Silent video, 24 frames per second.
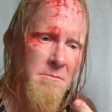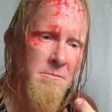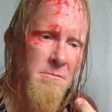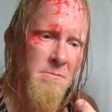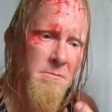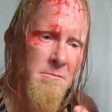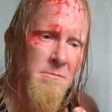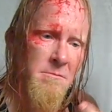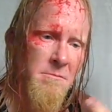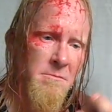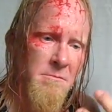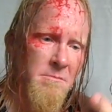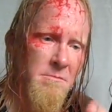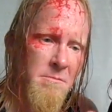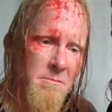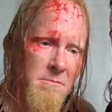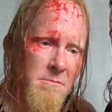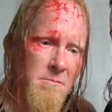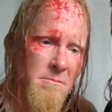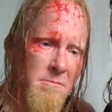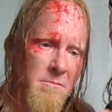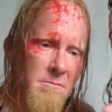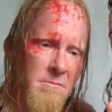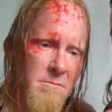
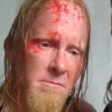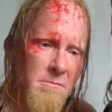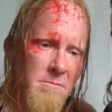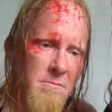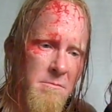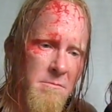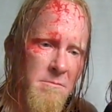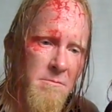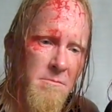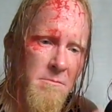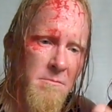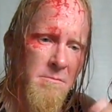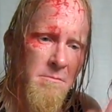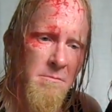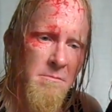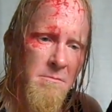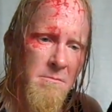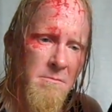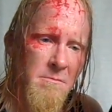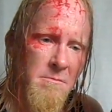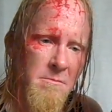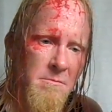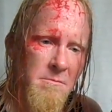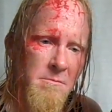
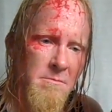(not speaking)